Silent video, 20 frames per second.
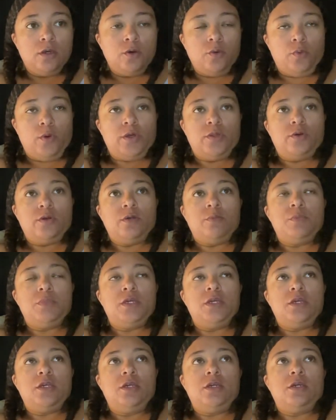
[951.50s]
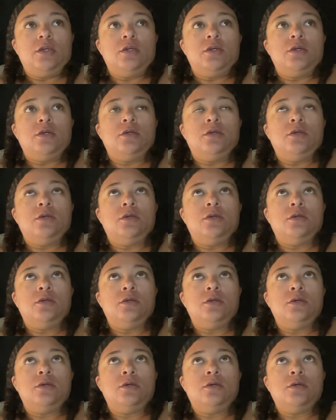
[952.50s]
Whether it be
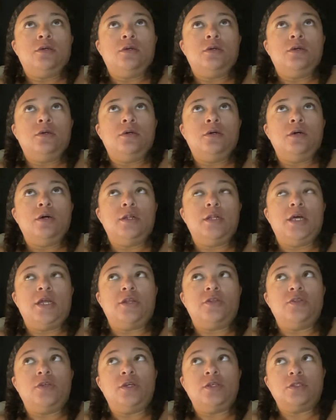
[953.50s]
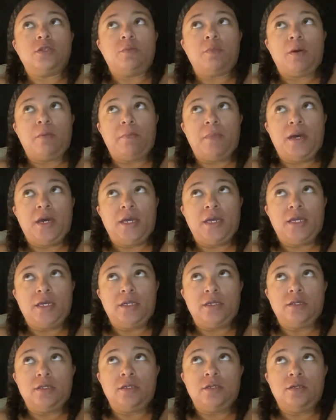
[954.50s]
a lot of things on my
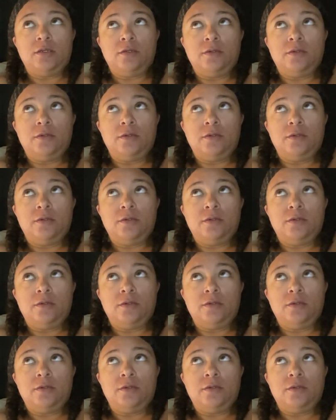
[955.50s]
mind,